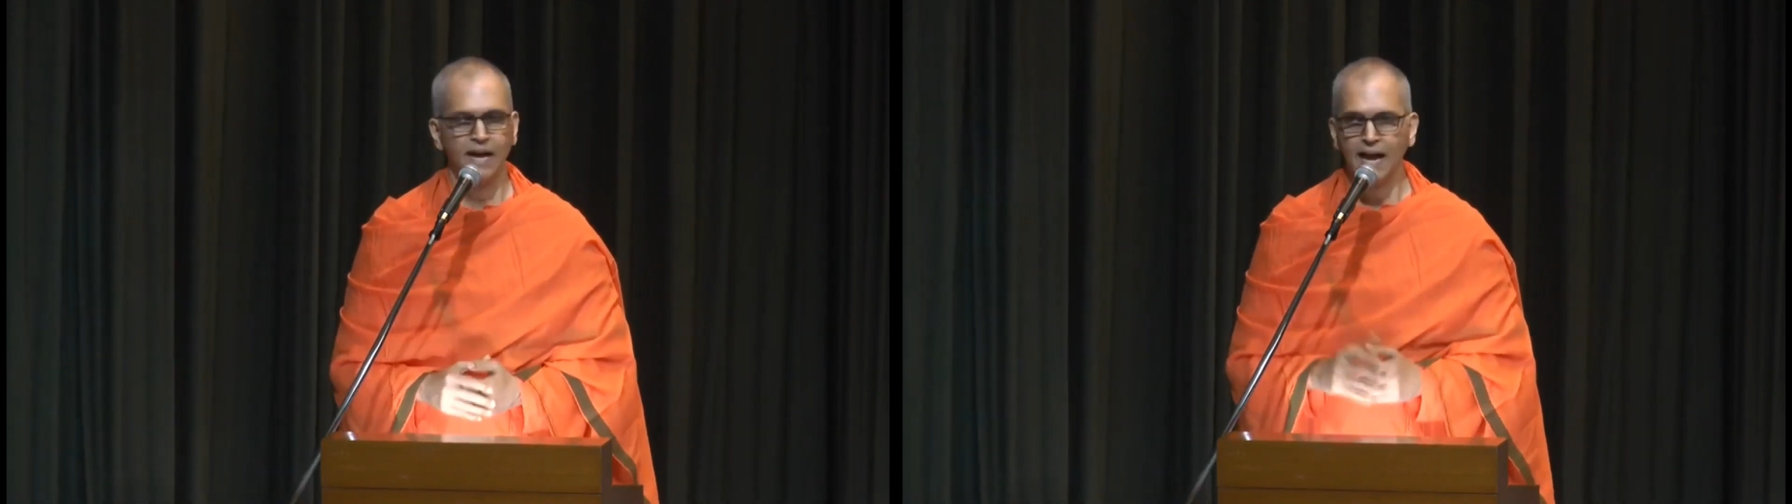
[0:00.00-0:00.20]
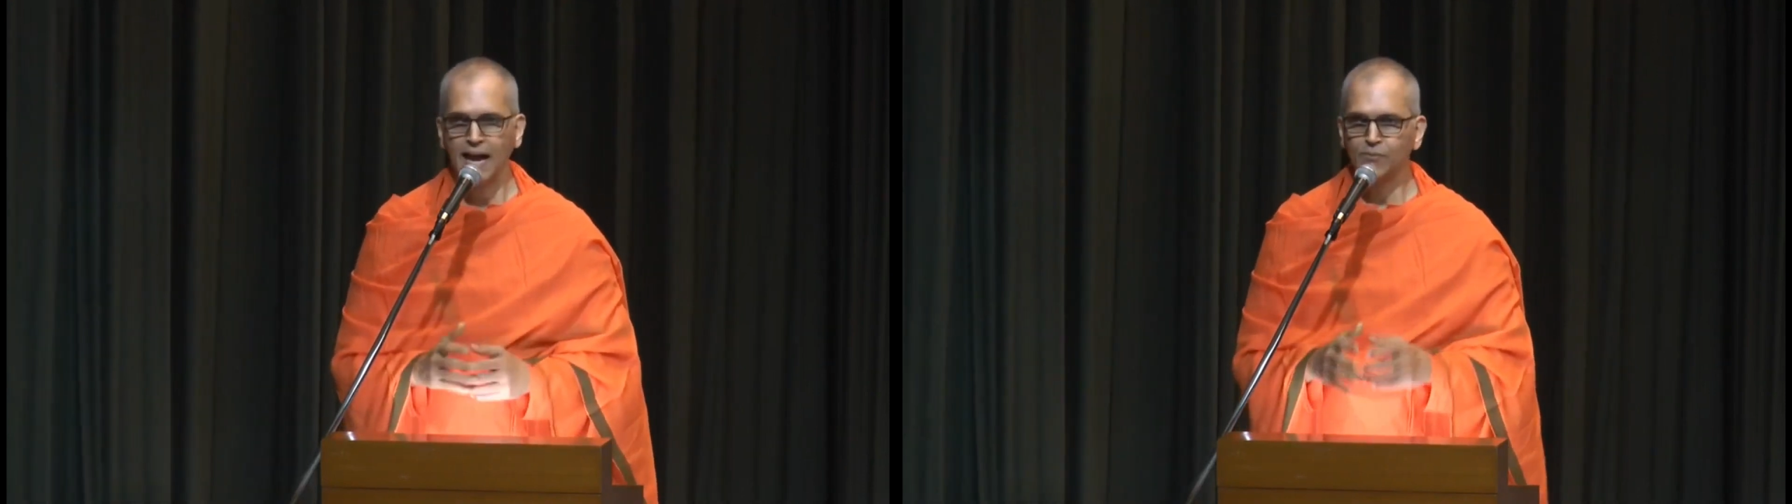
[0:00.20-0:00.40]

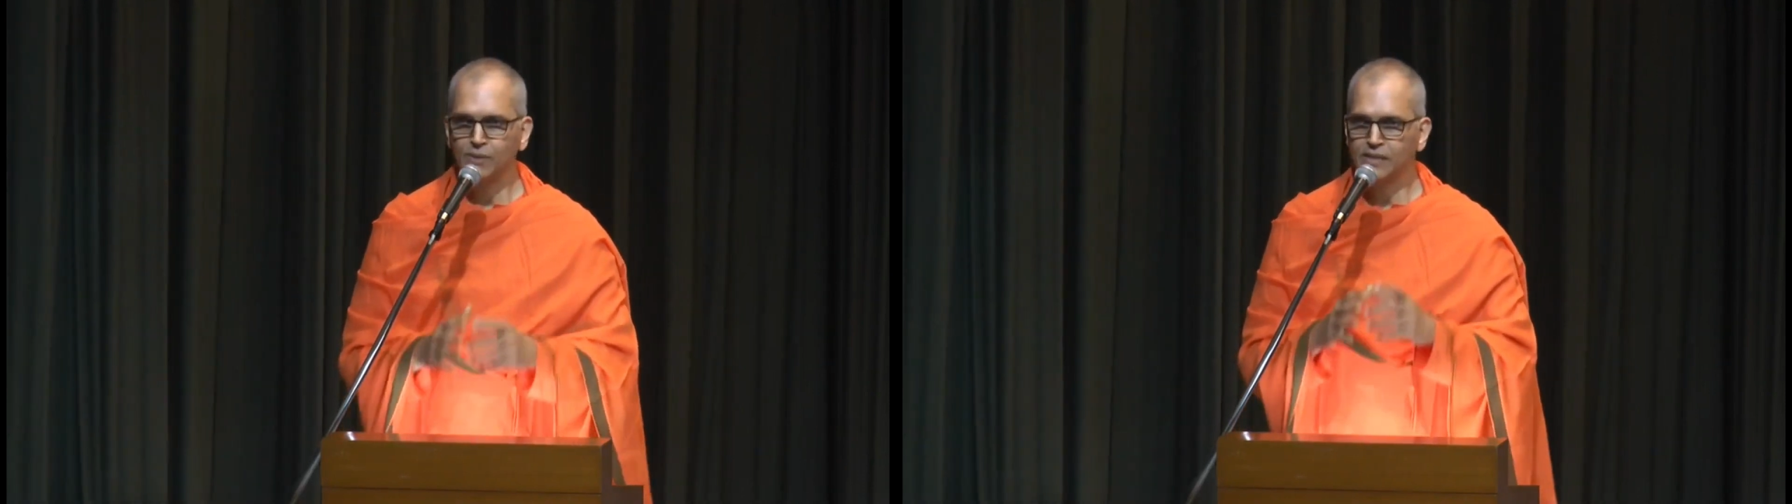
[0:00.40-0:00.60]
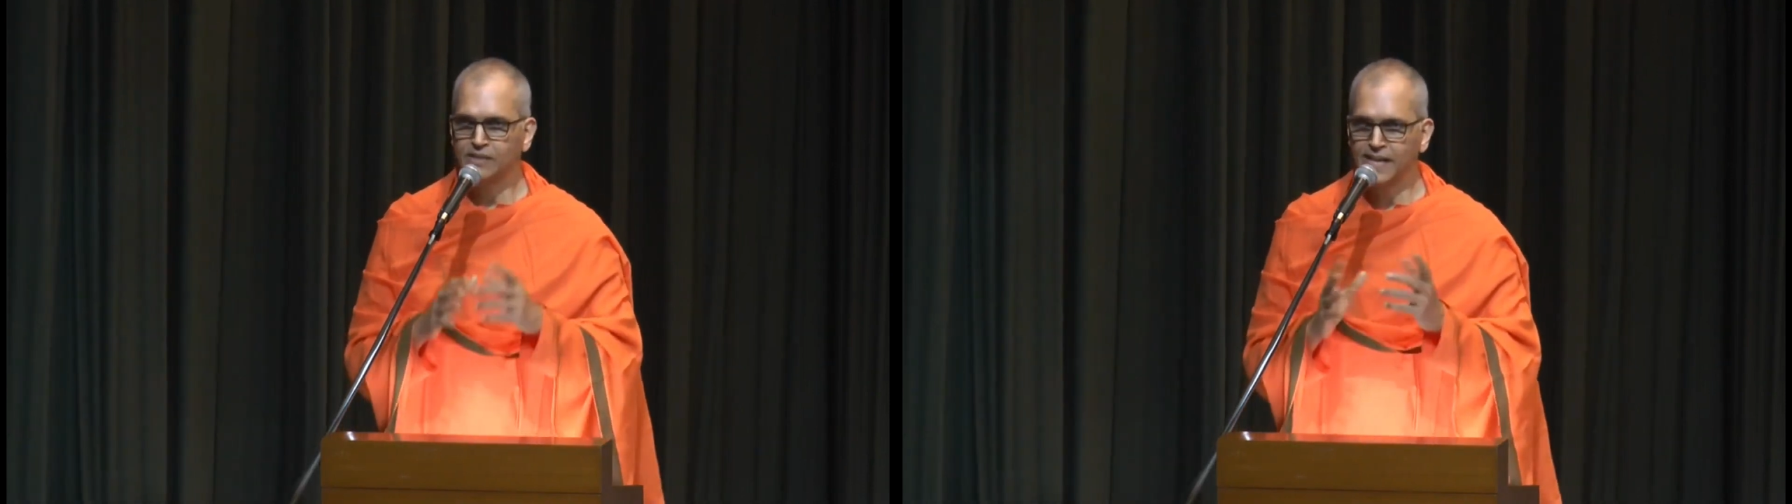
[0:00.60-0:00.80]
And when
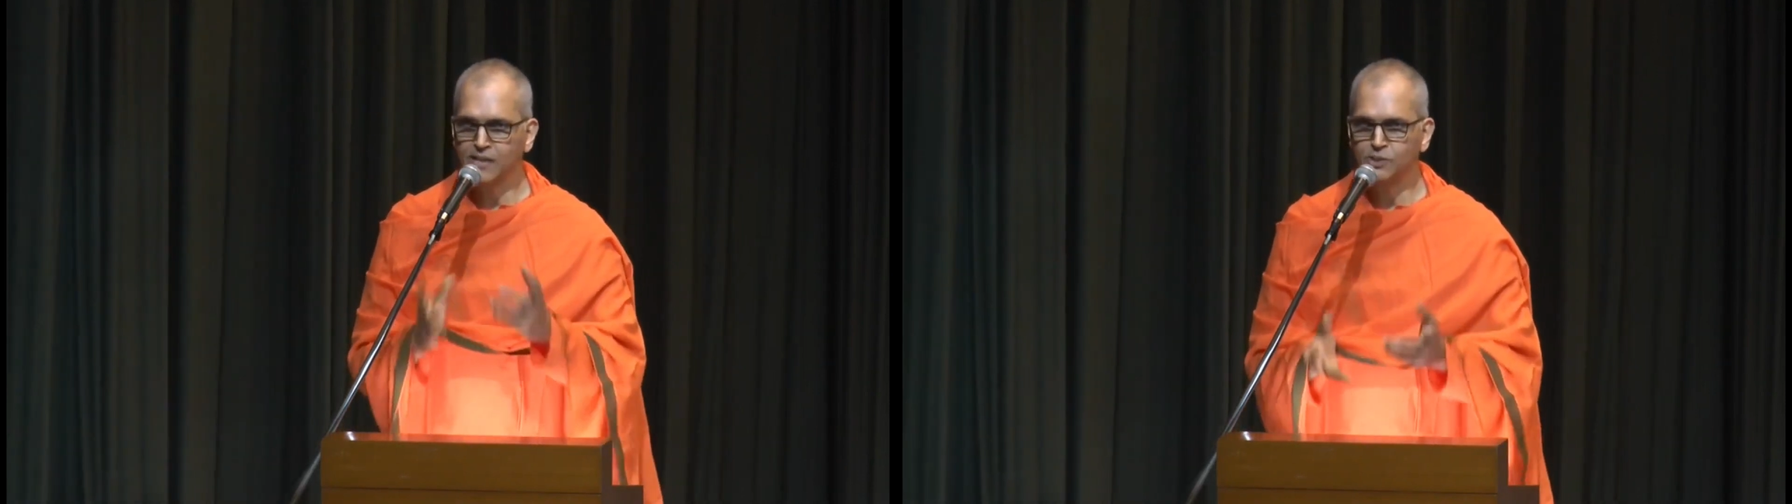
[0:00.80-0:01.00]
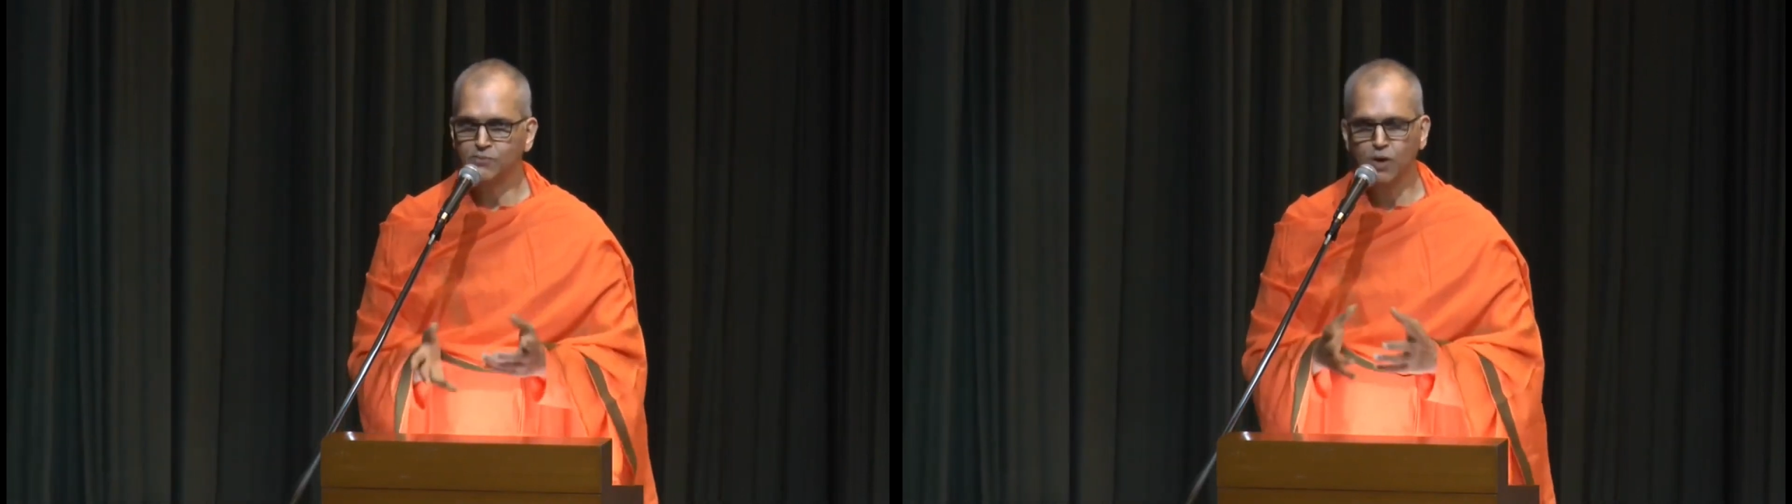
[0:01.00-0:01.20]
it
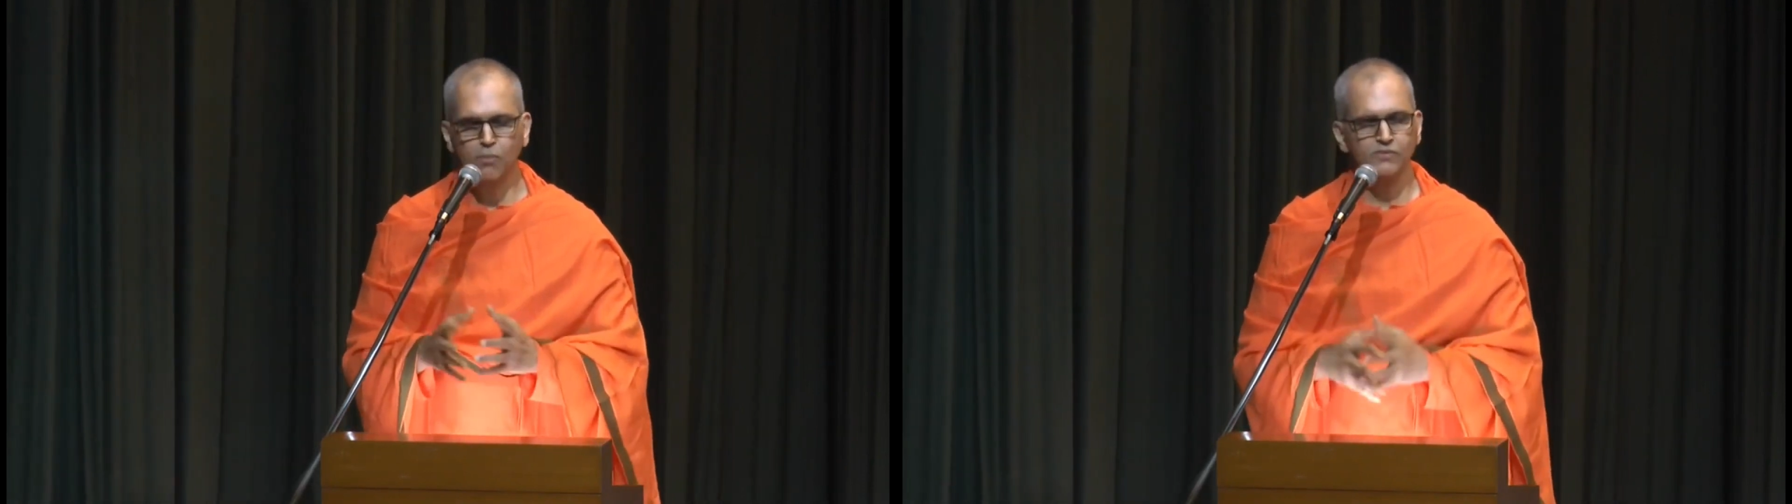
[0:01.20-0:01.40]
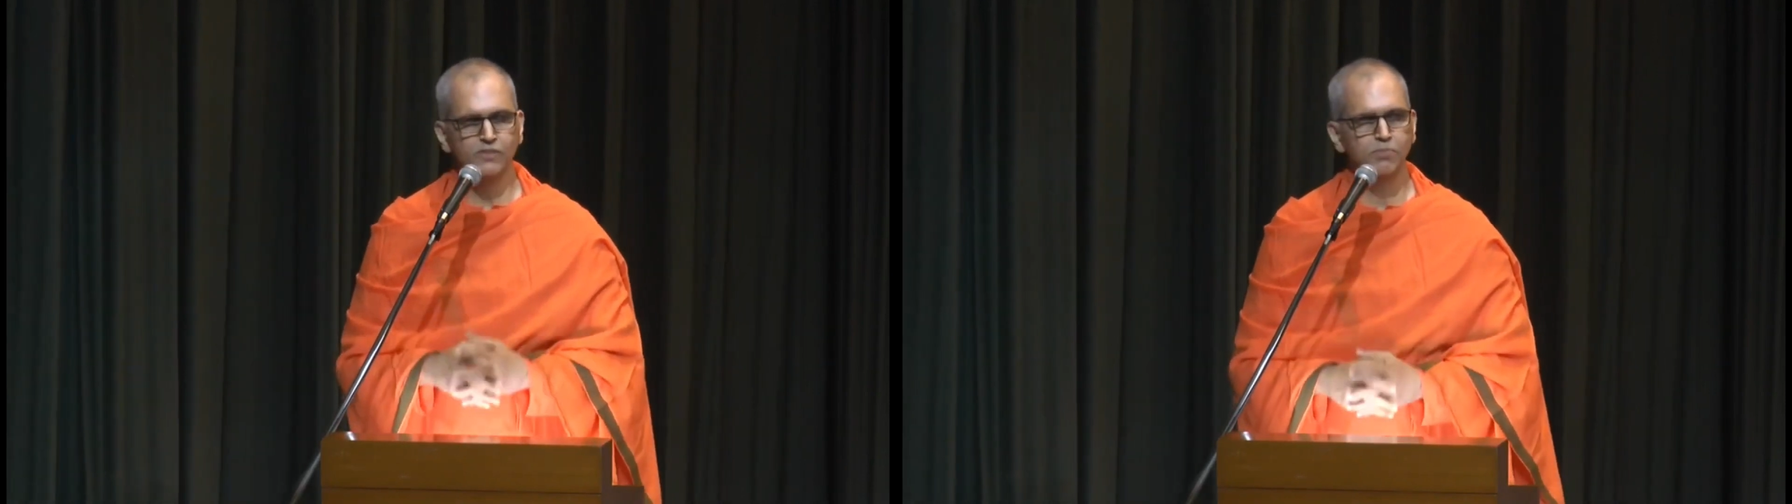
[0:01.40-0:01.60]
takes the form
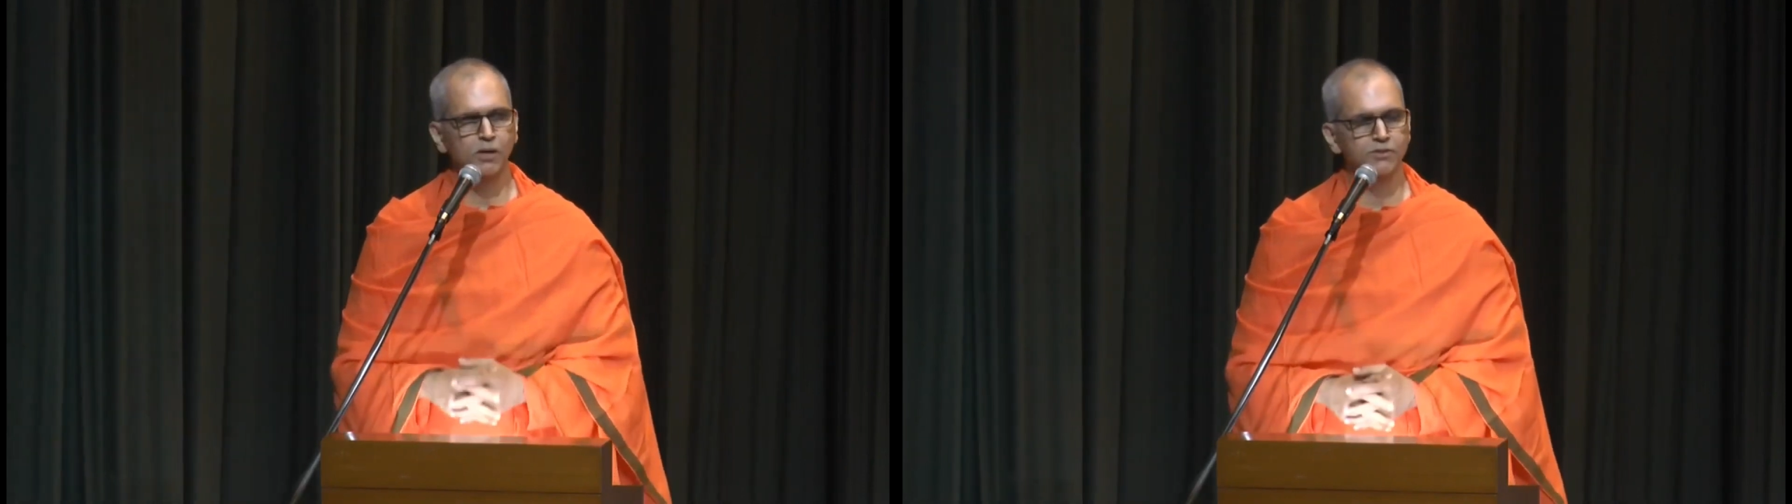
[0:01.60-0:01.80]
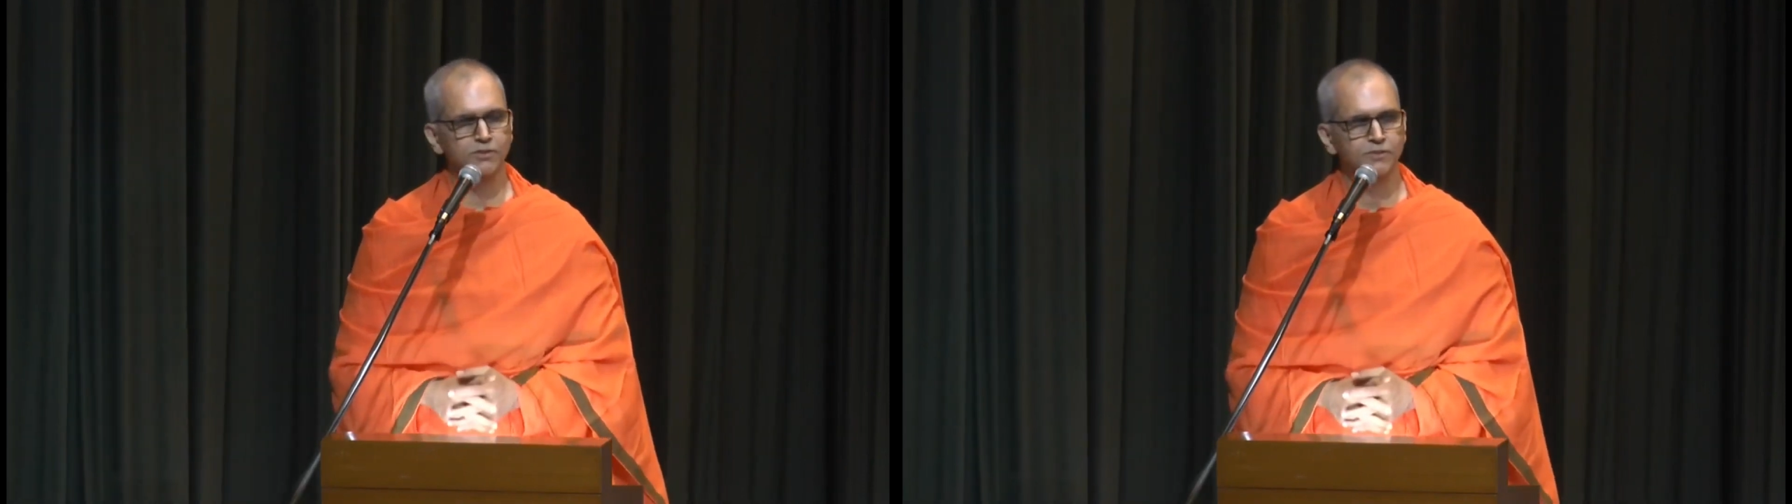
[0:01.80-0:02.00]
of the
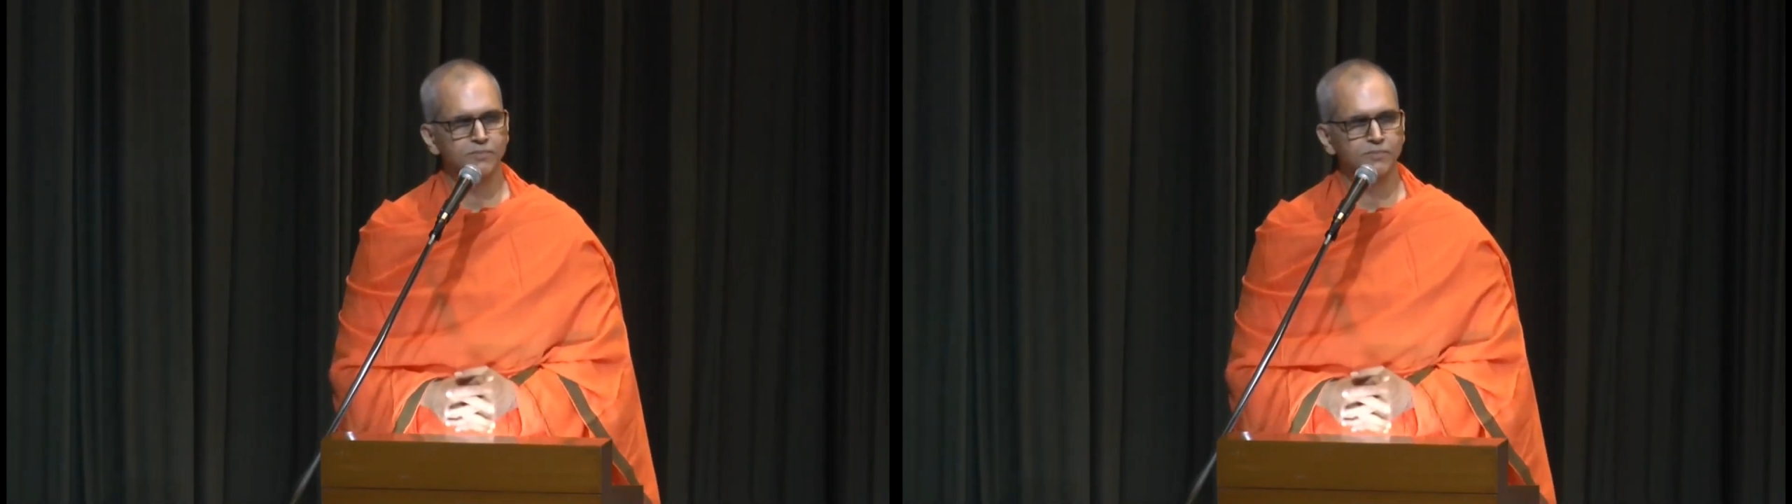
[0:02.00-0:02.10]
pot,